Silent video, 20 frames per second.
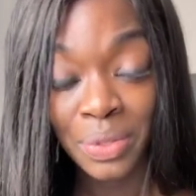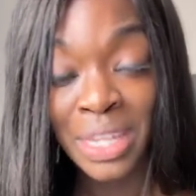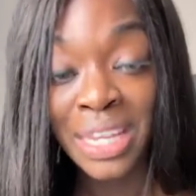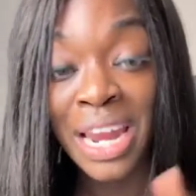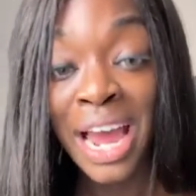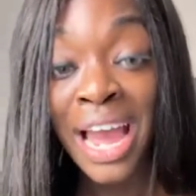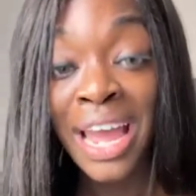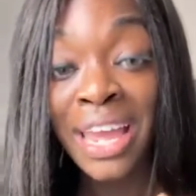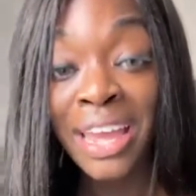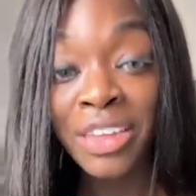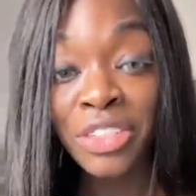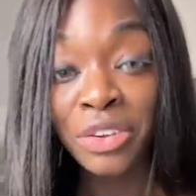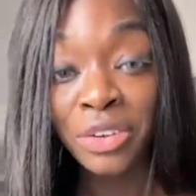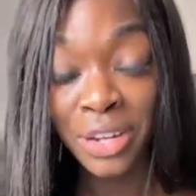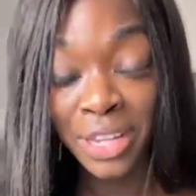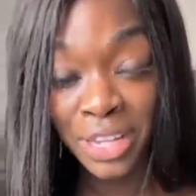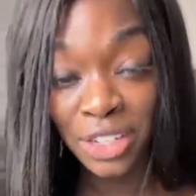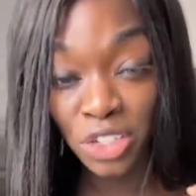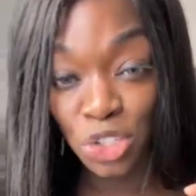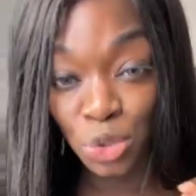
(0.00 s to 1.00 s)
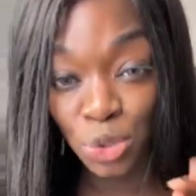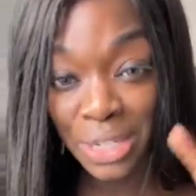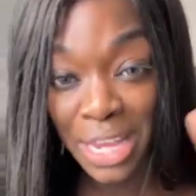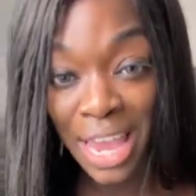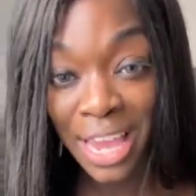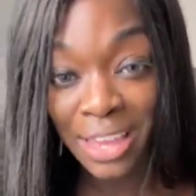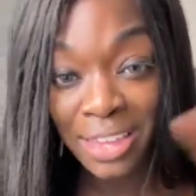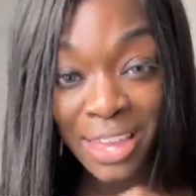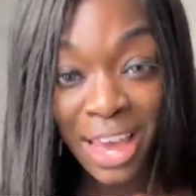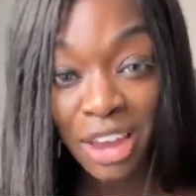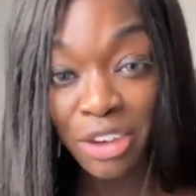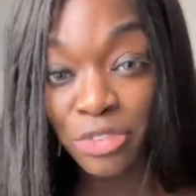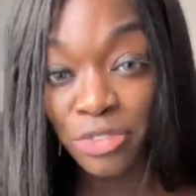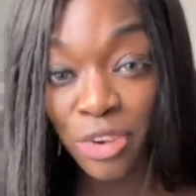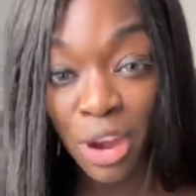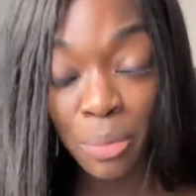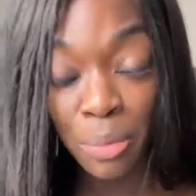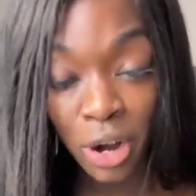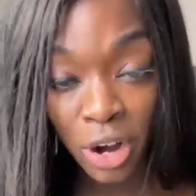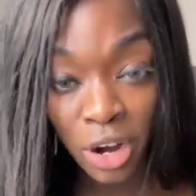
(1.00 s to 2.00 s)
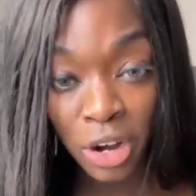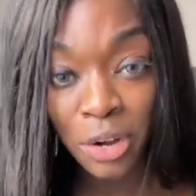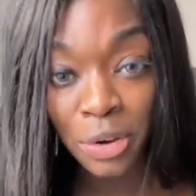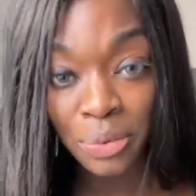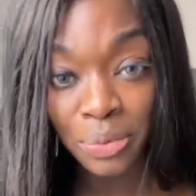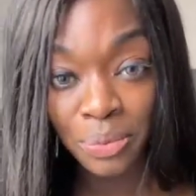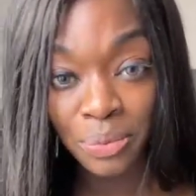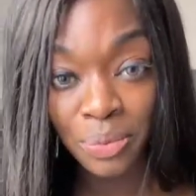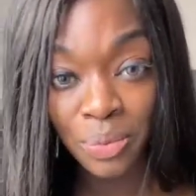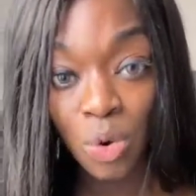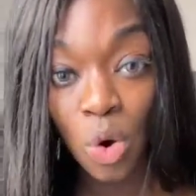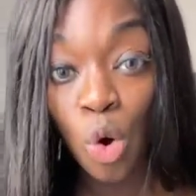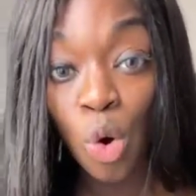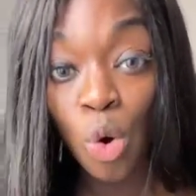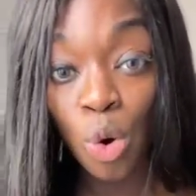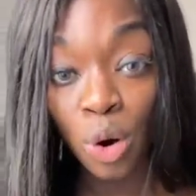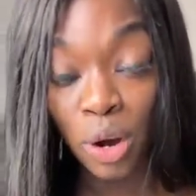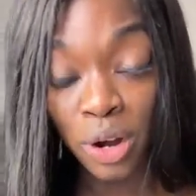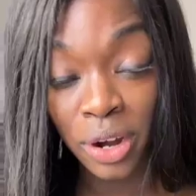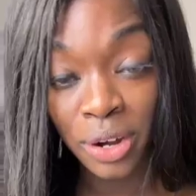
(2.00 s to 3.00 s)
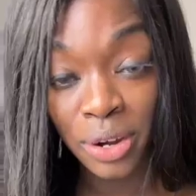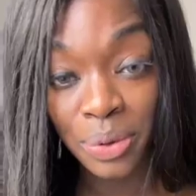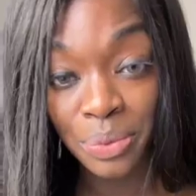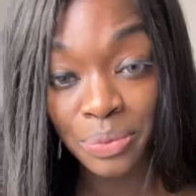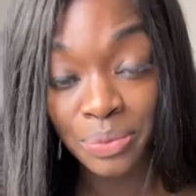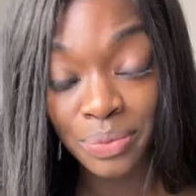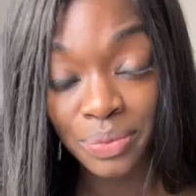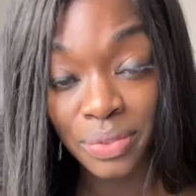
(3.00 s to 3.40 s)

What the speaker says: then I either need to take that from her or